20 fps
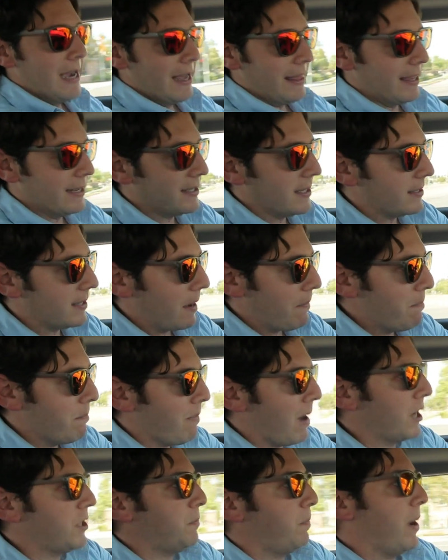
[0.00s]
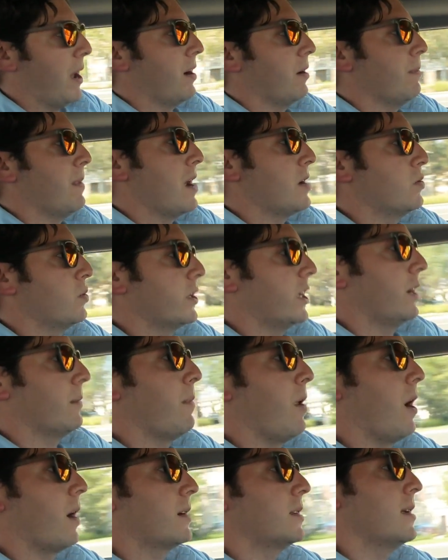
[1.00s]
This is a much better manual
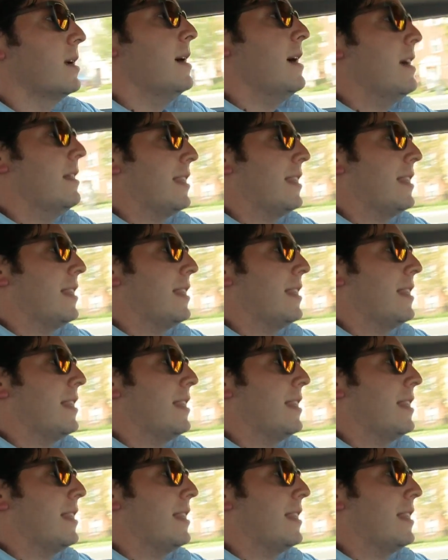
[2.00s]
gearbox